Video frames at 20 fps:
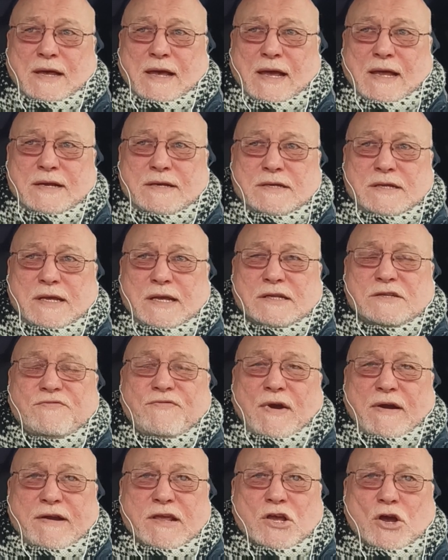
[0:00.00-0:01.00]
And it's
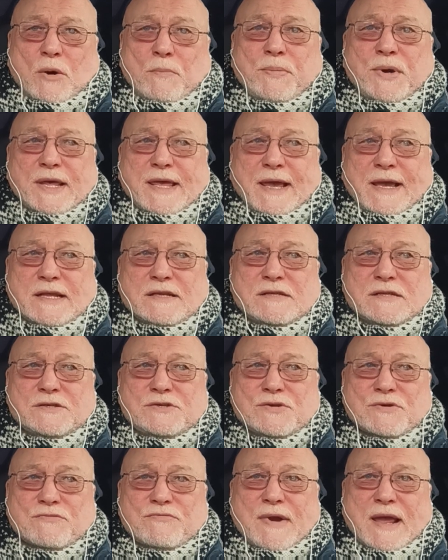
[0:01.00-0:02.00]
very complicated
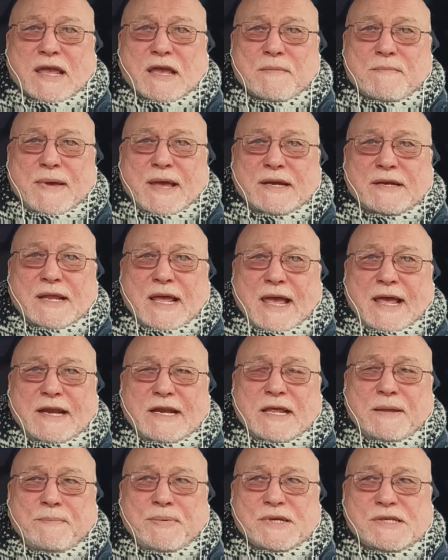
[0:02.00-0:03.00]
to recommend
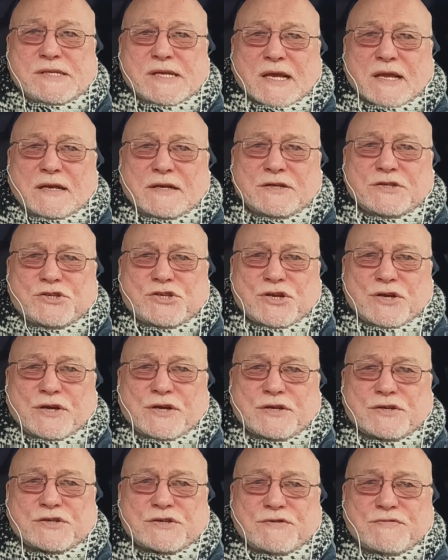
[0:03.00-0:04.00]
any particular
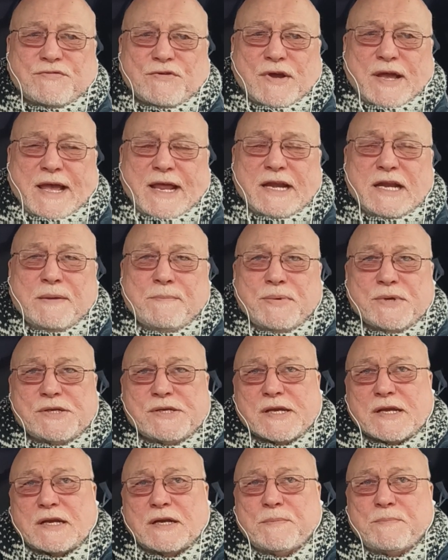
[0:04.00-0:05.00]
church for any
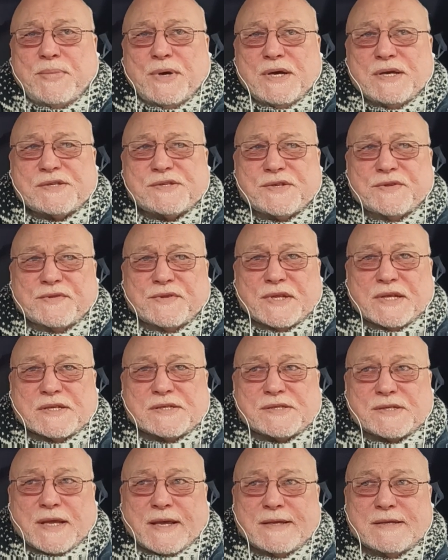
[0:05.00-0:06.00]
particular person
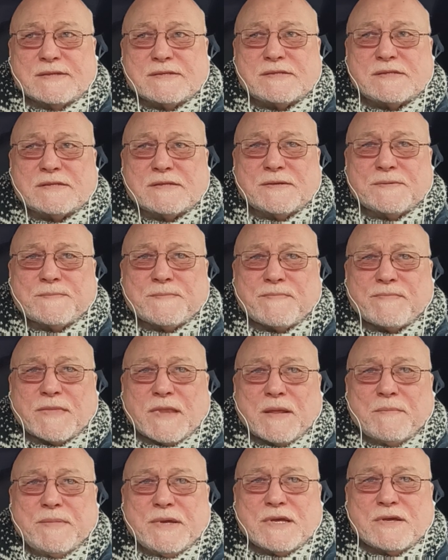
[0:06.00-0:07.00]
these days,
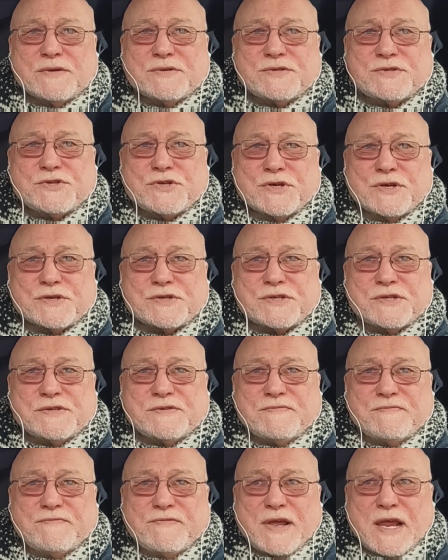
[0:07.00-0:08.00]
because
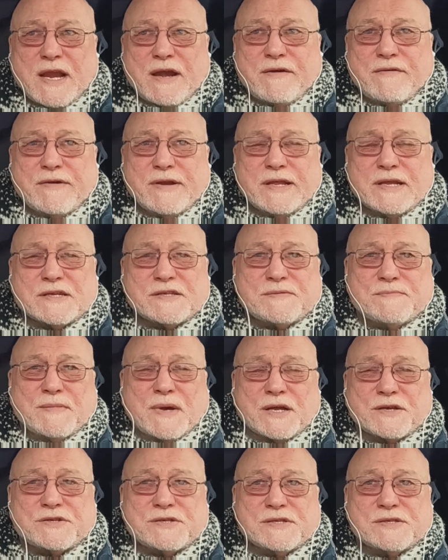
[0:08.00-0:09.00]
churches vary as
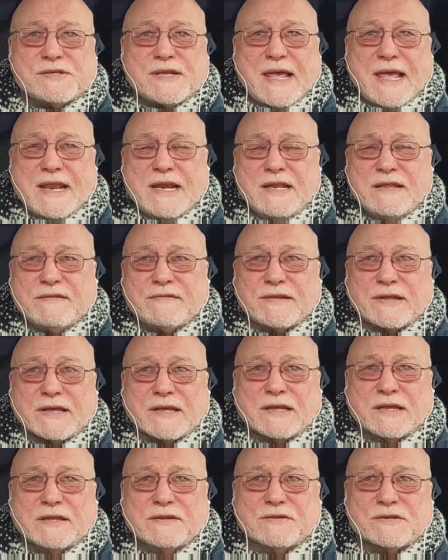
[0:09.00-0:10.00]
much as
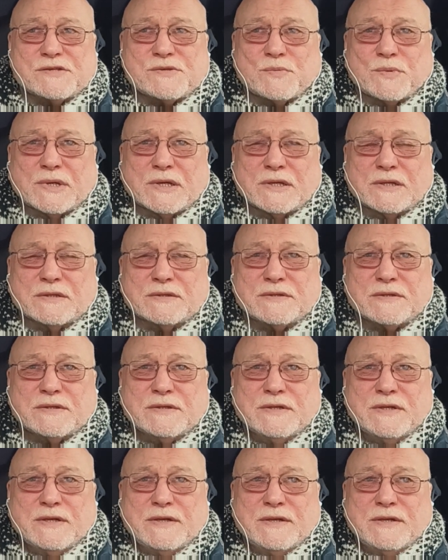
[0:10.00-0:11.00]
anything in this world.
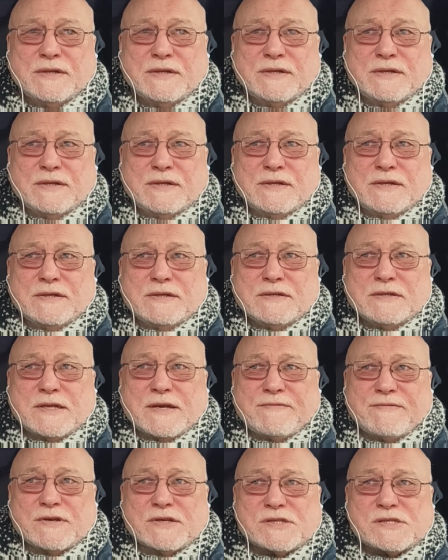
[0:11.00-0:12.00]

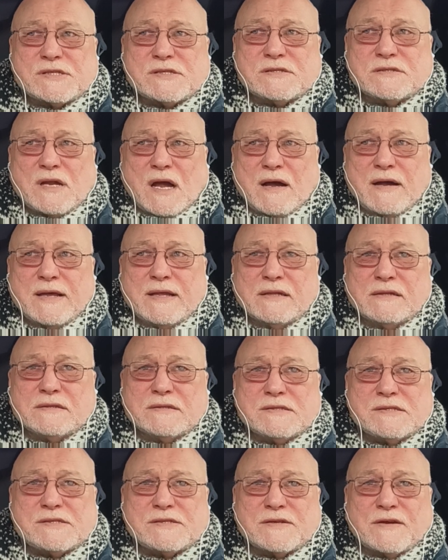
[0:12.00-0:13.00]
Different
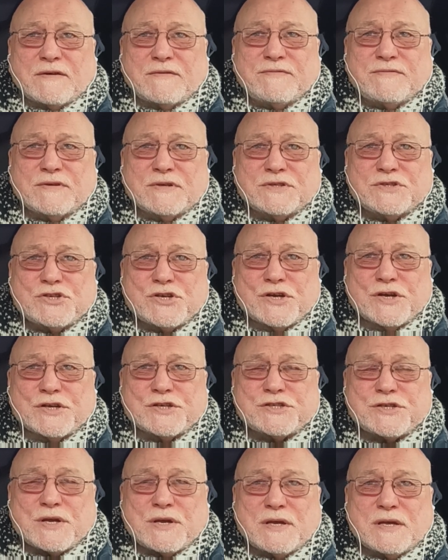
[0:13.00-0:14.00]
styles of
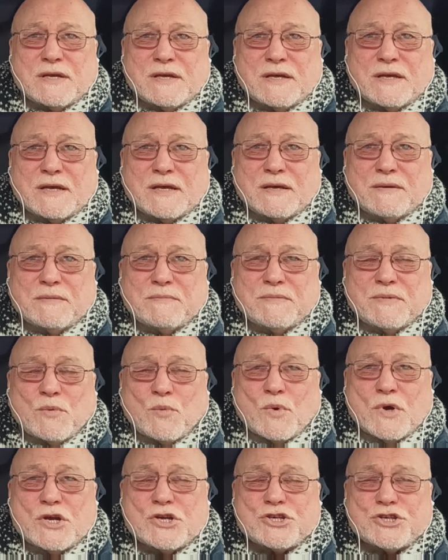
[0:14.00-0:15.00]
church
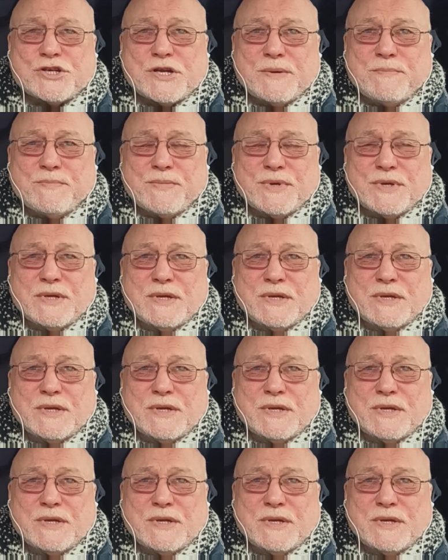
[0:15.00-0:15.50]
worship,